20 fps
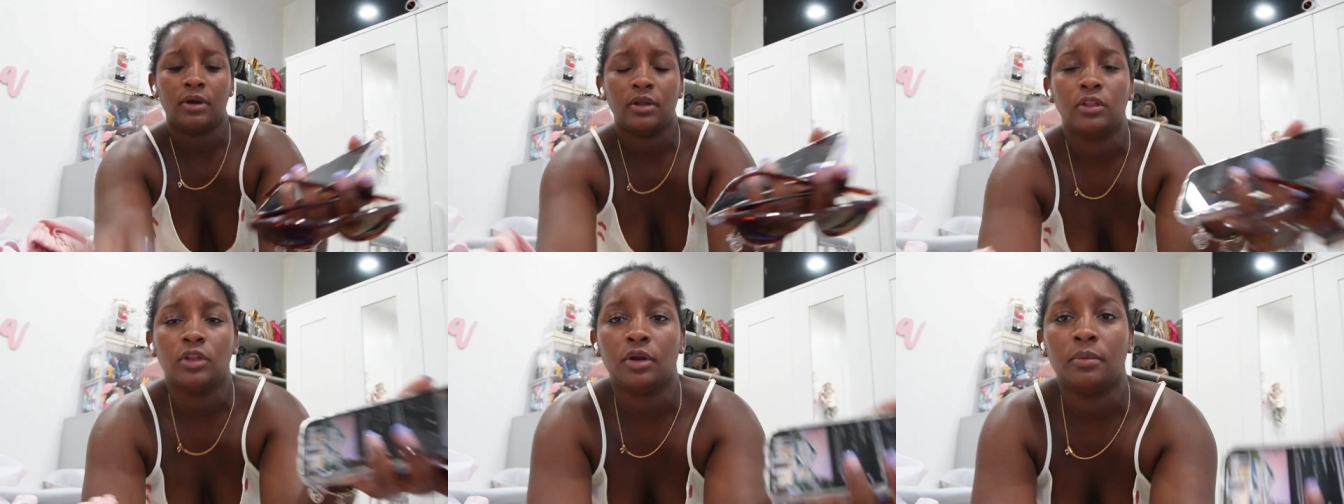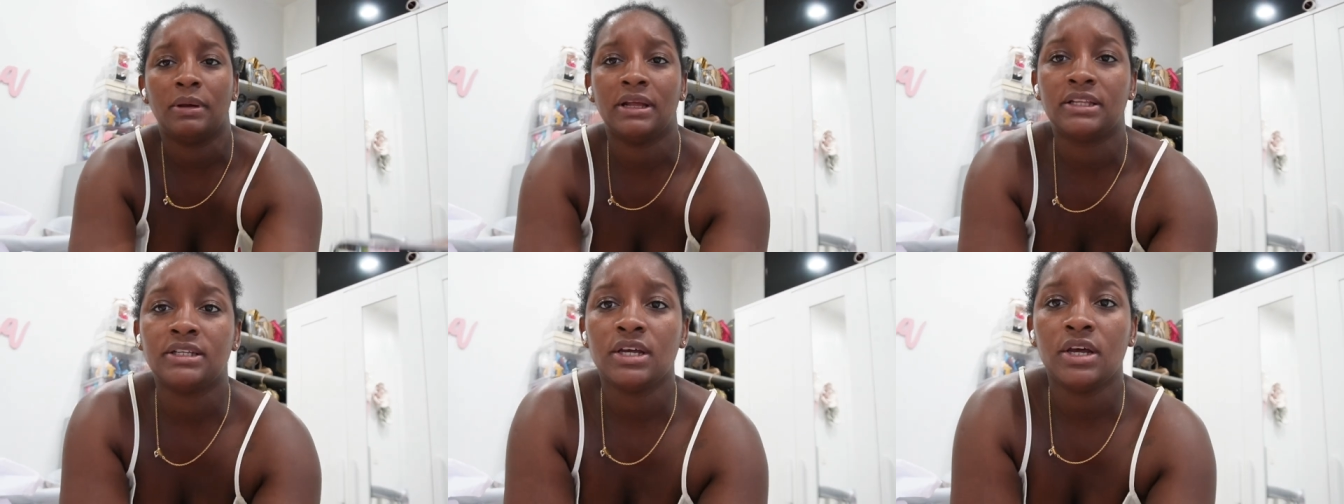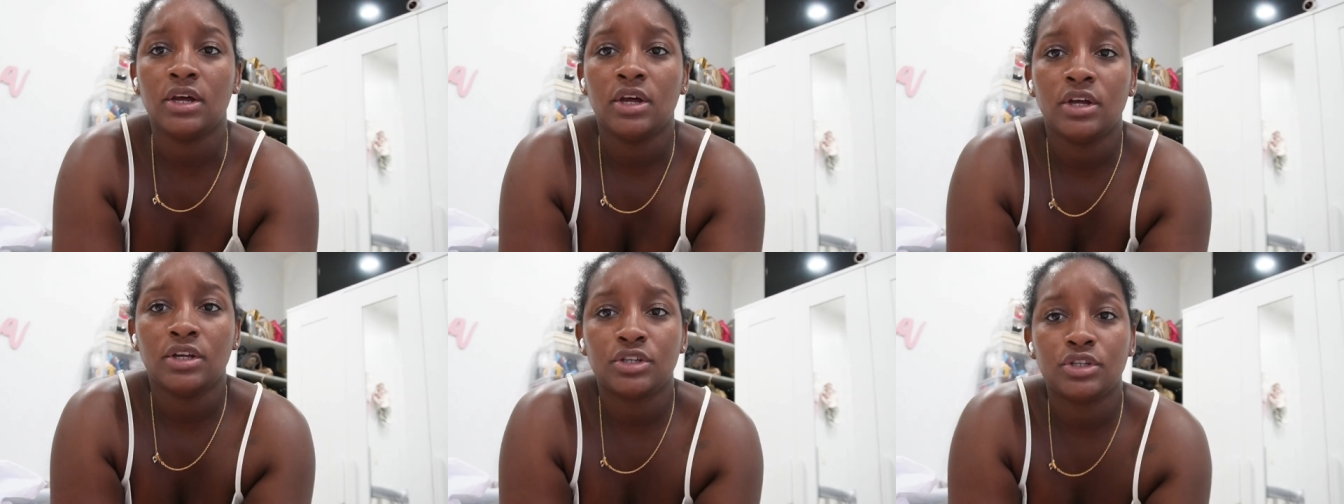in a little bit,
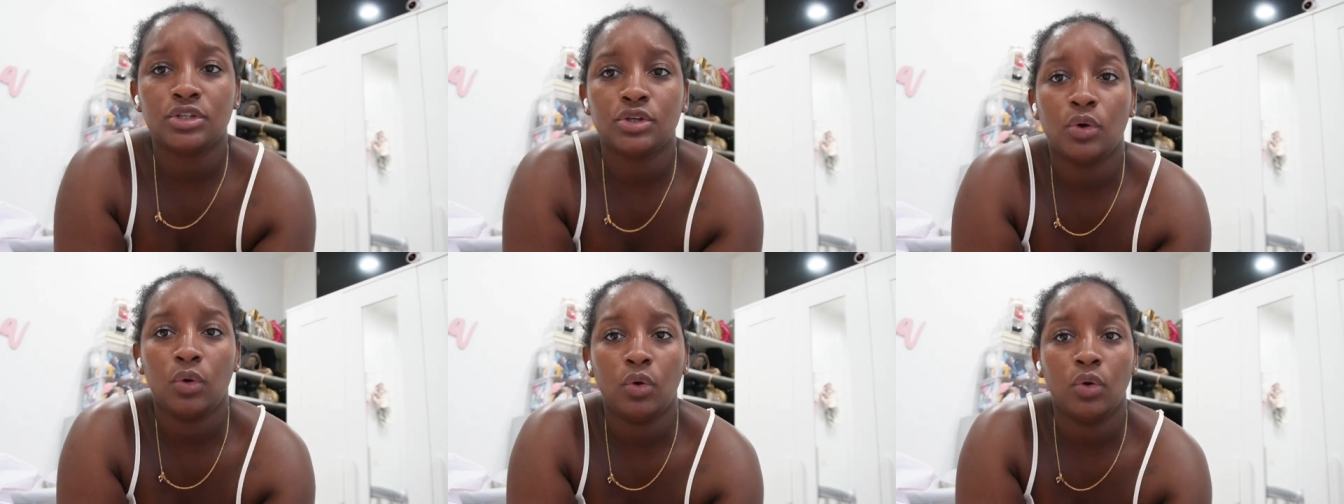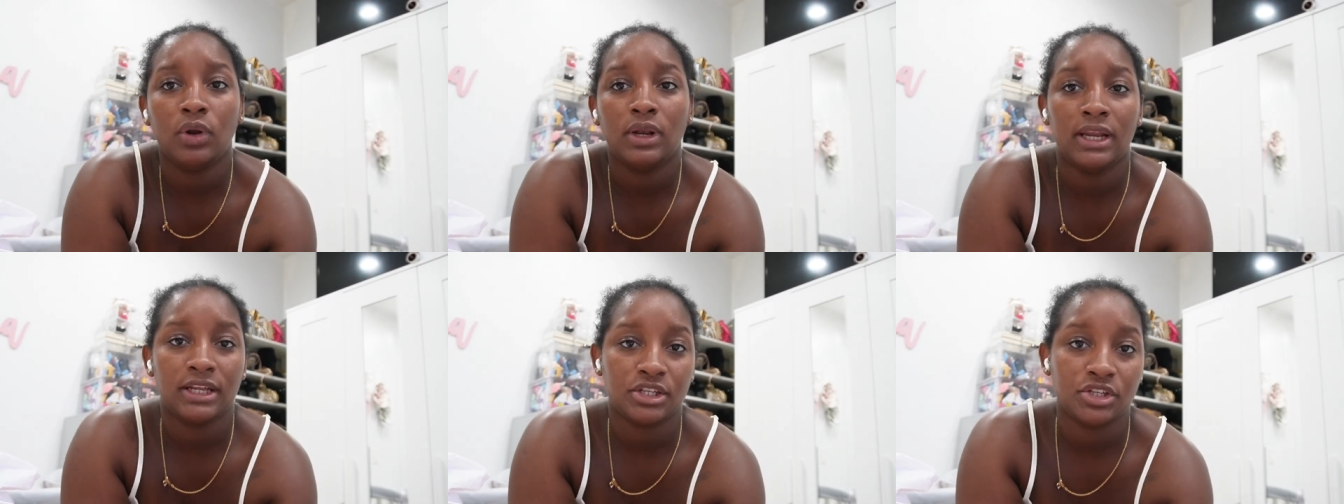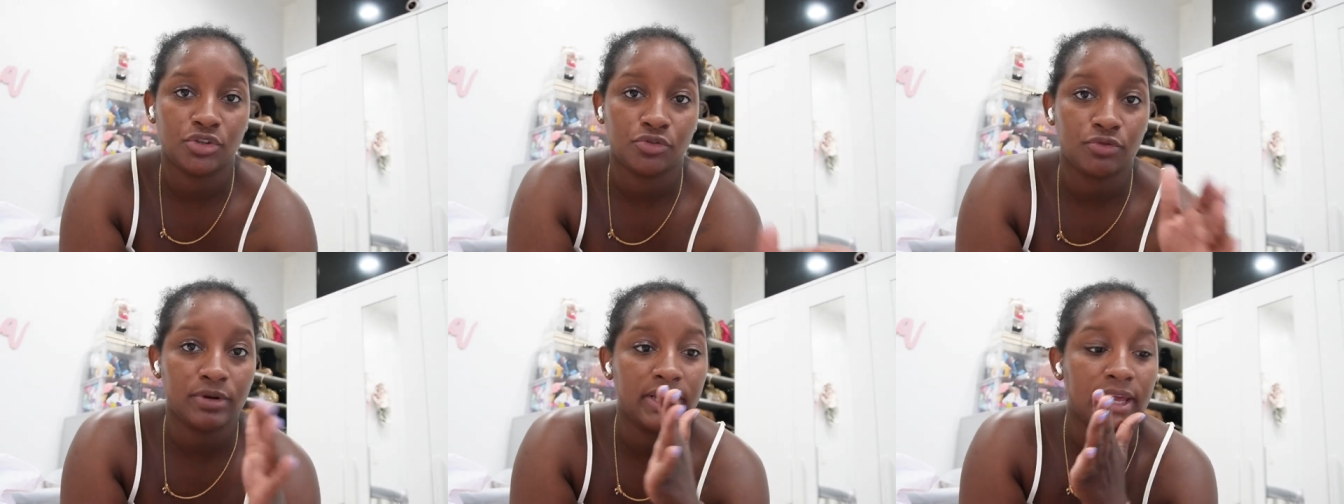so
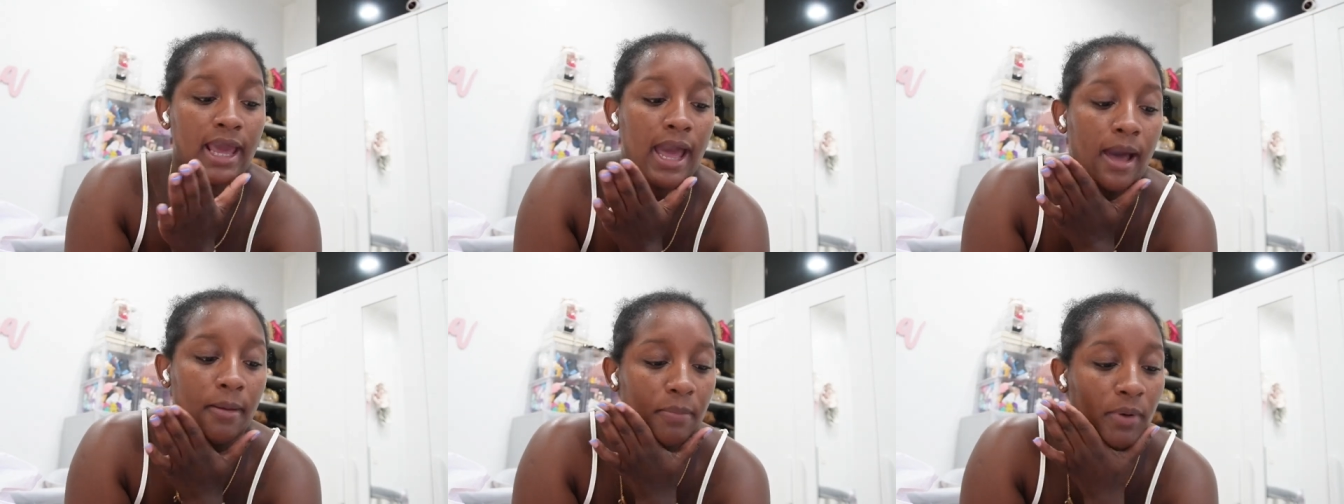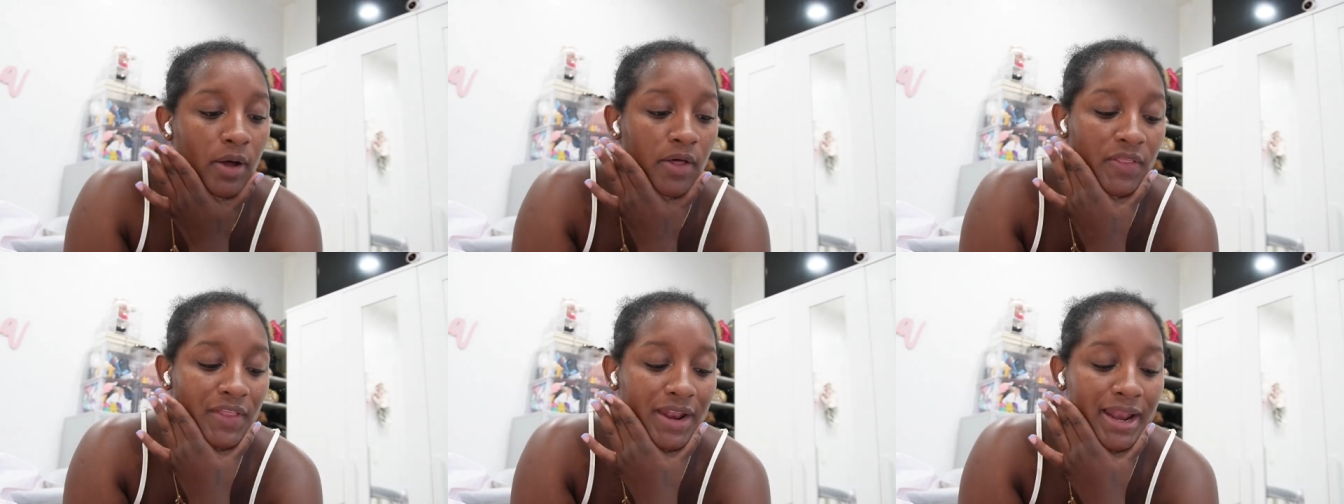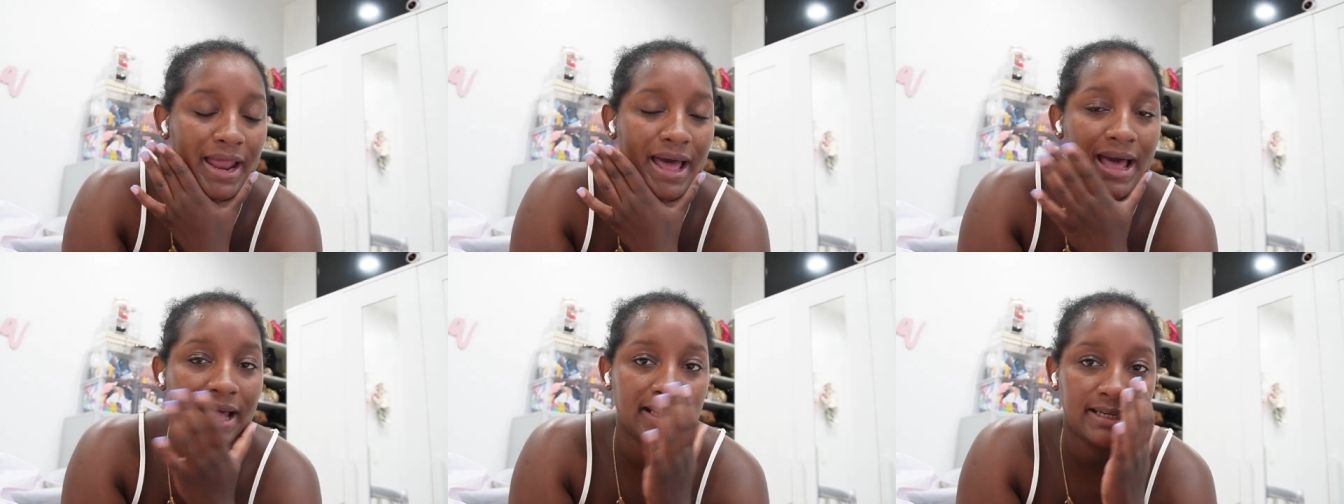let's recap on the
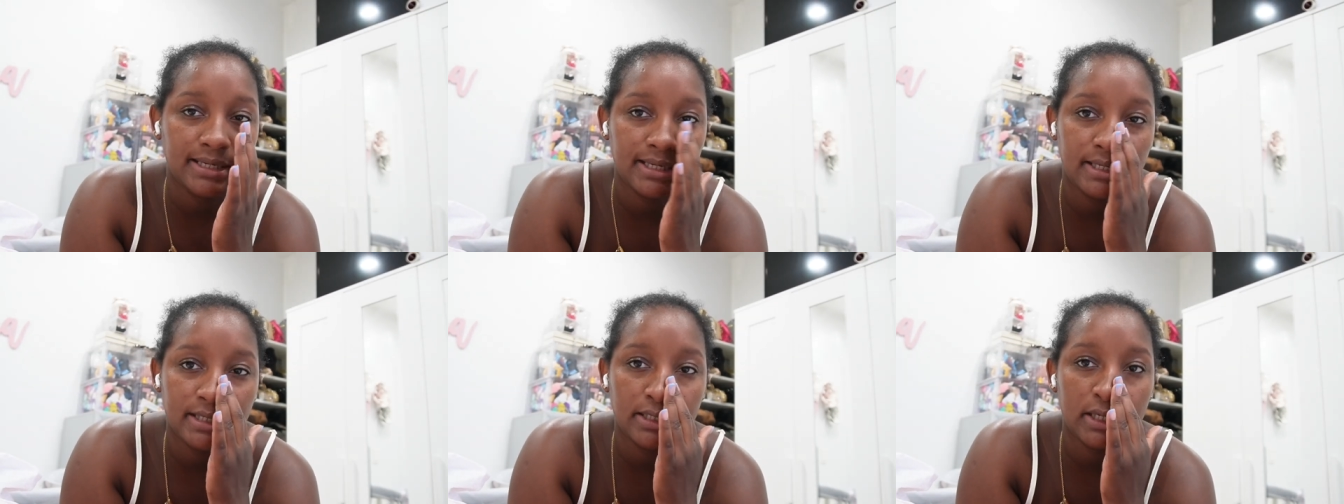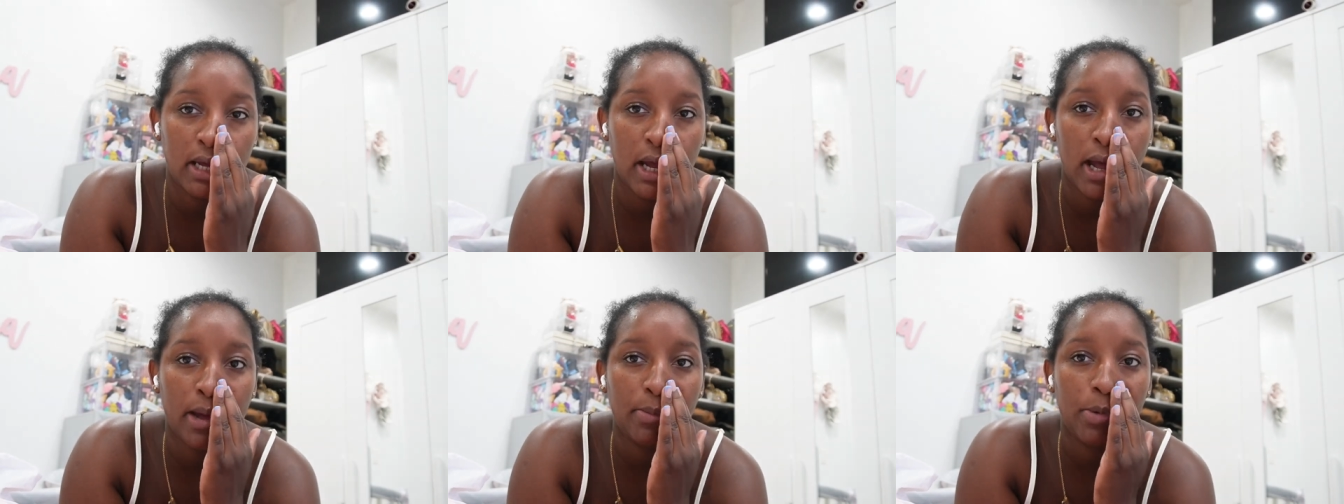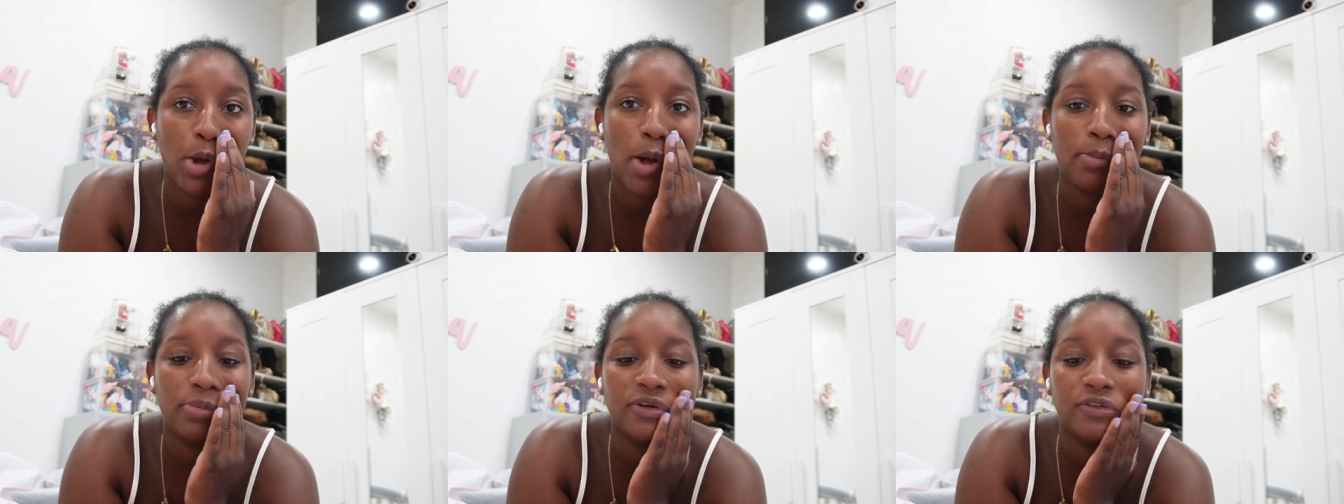last
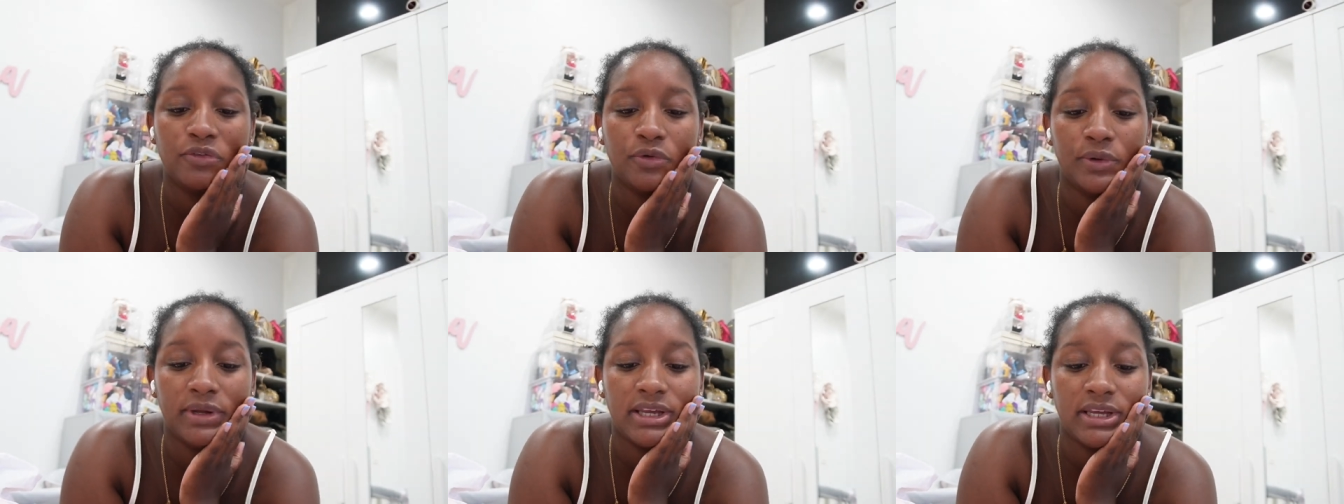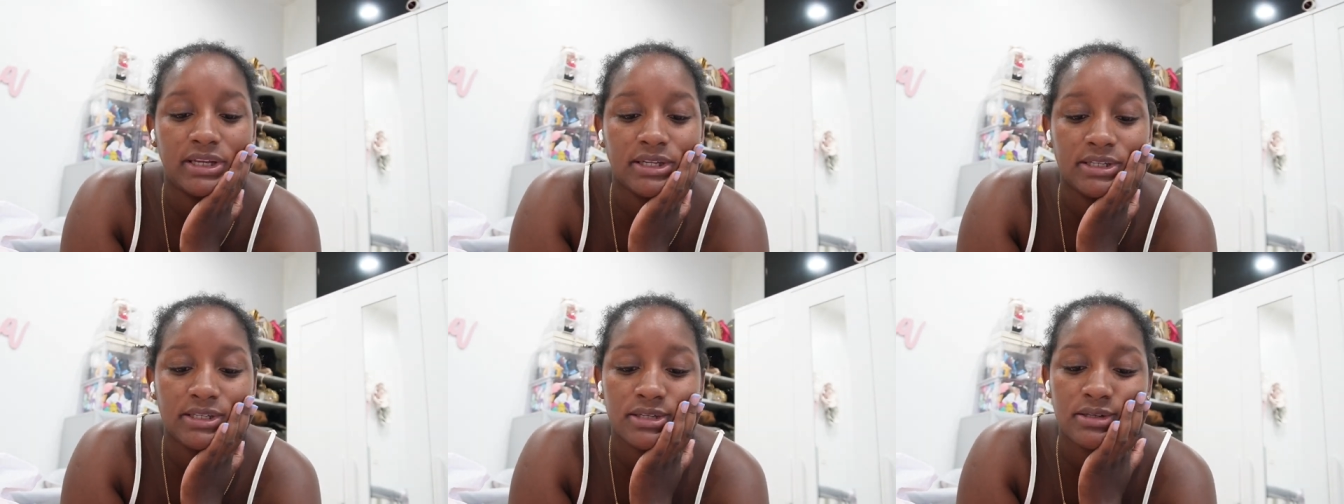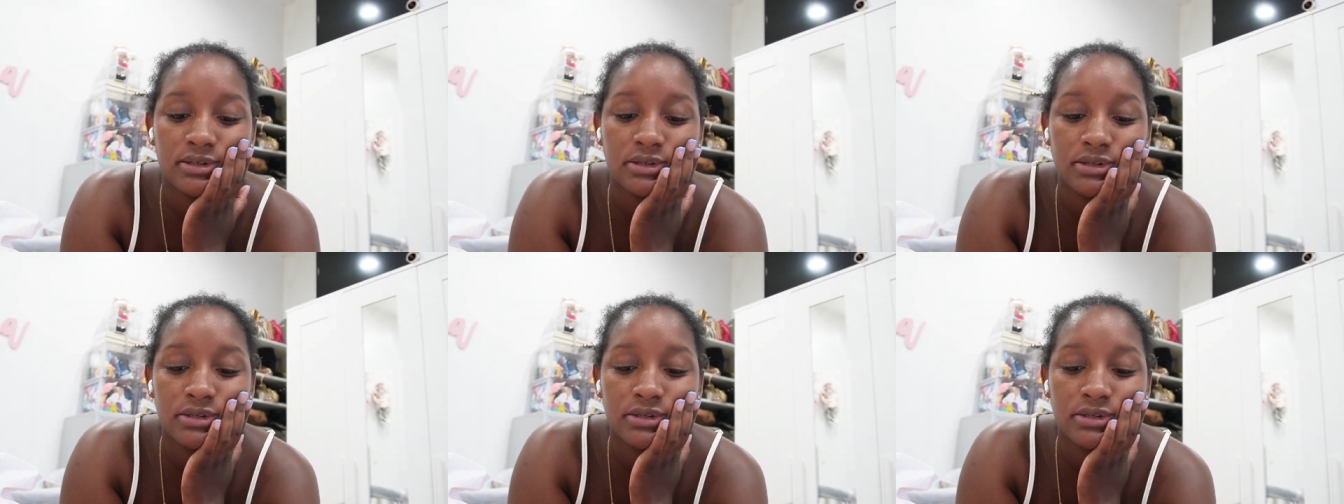couple of weeks,